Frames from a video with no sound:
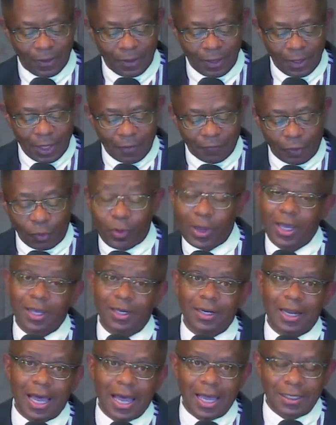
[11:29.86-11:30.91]
for
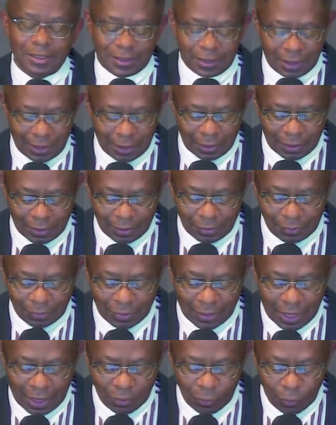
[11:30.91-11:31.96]
recognizing uh,
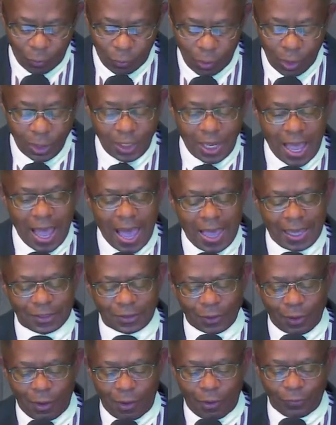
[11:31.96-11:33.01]
that one act
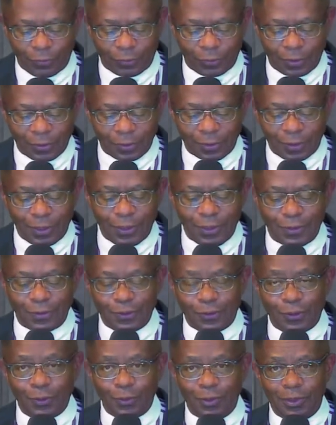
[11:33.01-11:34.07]
often leads
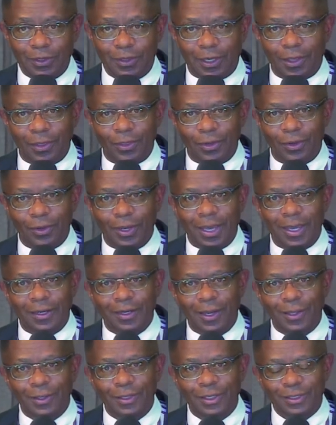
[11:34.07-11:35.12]
to another, and
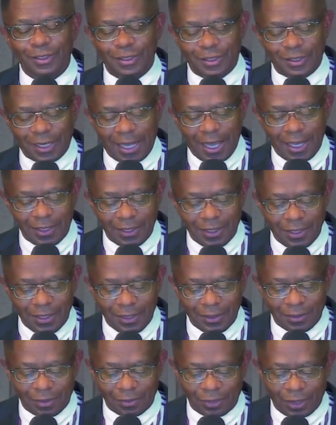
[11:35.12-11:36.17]

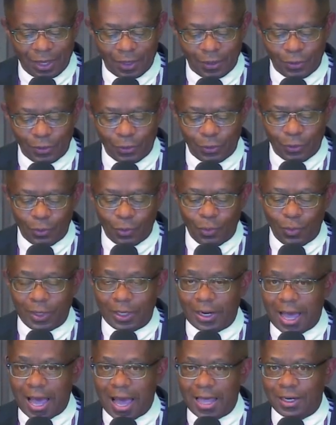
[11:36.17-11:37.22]
understanding that you
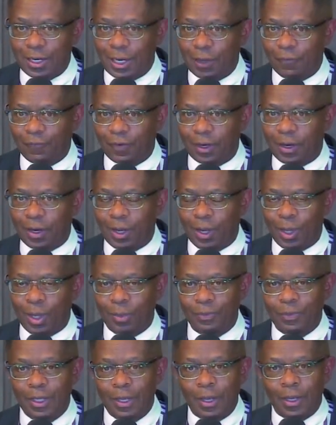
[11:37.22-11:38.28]
and I never
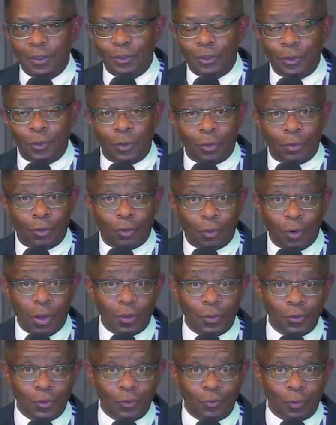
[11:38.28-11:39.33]
come to the
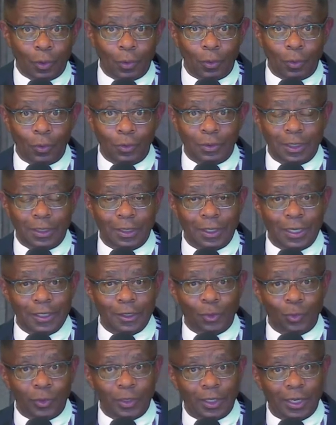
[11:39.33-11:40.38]
crossroads
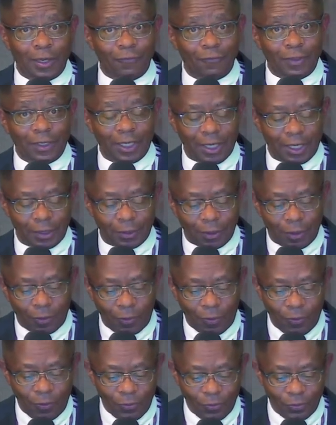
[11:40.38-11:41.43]
unless we ever get
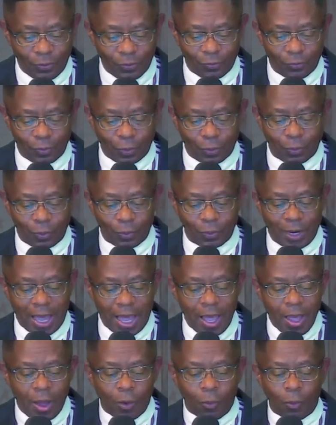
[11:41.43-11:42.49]
on the road. I
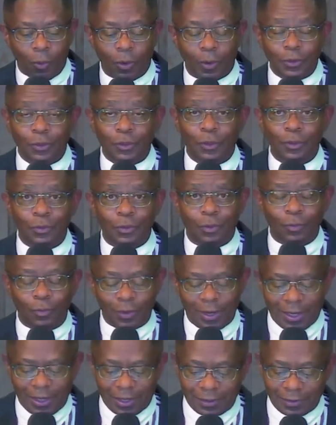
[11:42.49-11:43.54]
want you to
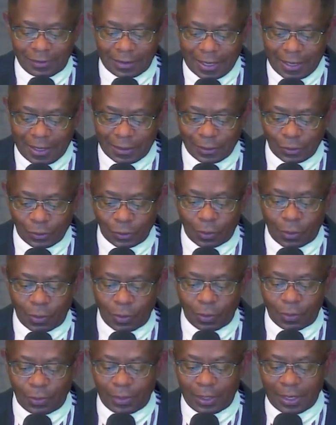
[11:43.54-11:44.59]
recognize,
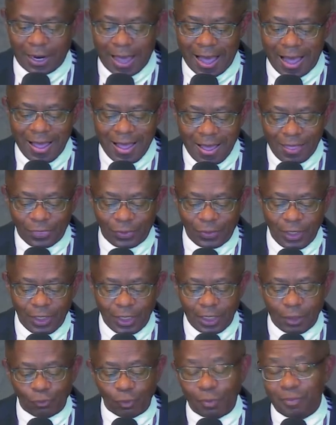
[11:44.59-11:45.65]
y'all, that I think
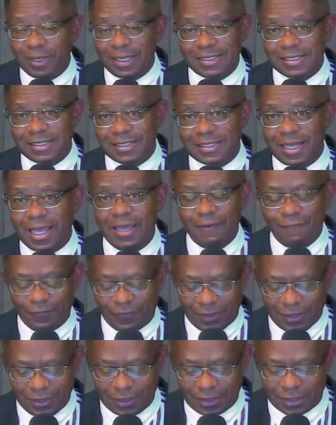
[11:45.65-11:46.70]
it would be safe
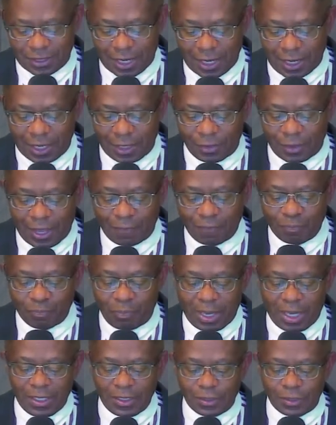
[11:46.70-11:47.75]
to say that
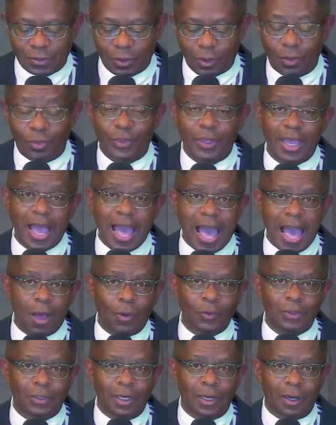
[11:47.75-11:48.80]
based on the
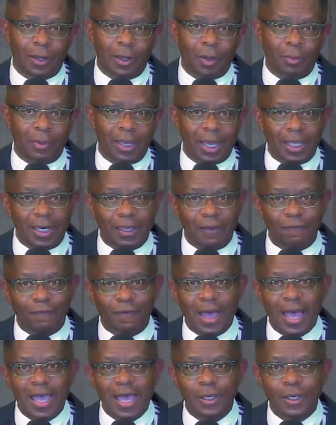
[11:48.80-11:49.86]
outcome and
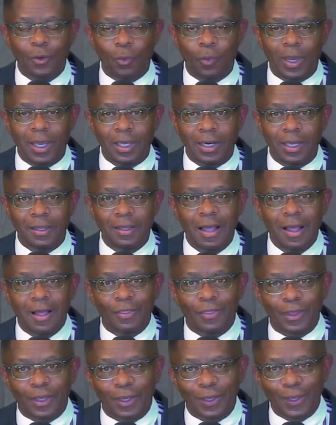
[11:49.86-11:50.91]
evaluating
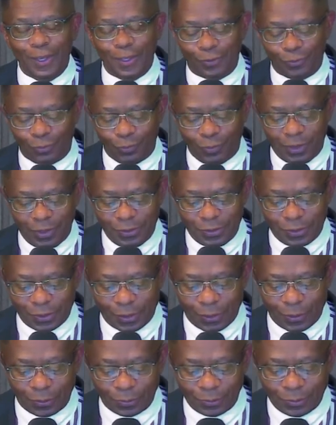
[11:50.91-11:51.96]
the end
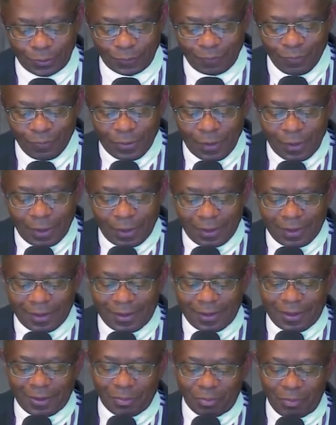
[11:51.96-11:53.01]
results,
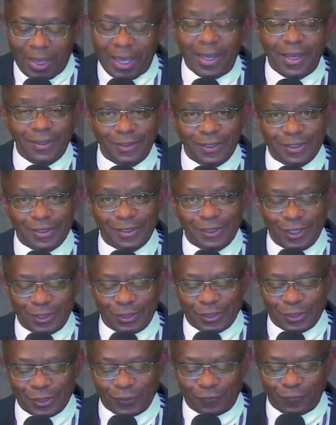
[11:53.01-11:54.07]
uh, making
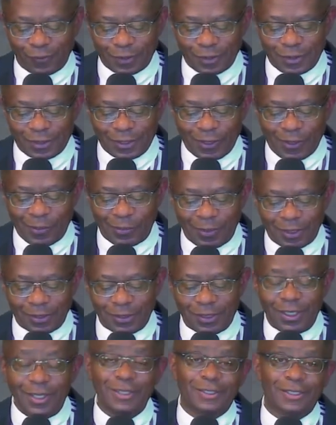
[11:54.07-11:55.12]
decisions for some is
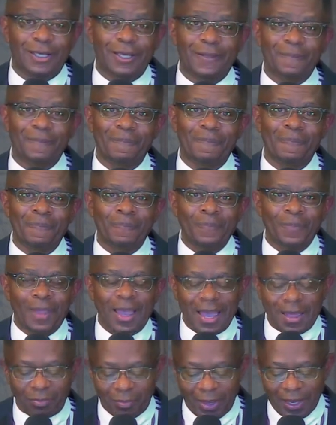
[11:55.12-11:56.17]
easy
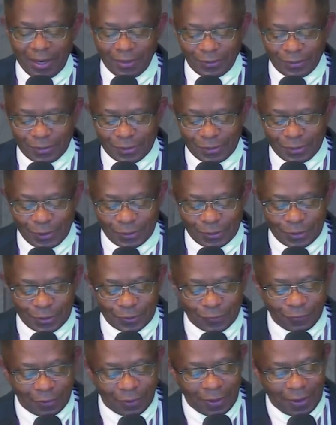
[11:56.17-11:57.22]
and making decisions
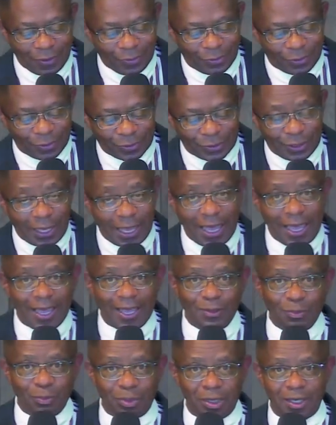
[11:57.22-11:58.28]
for others
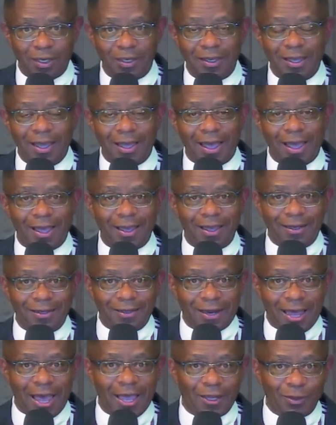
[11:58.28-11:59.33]
can be a
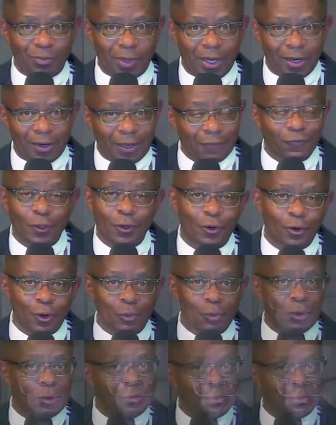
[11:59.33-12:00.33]
nightmare. If you agree with me,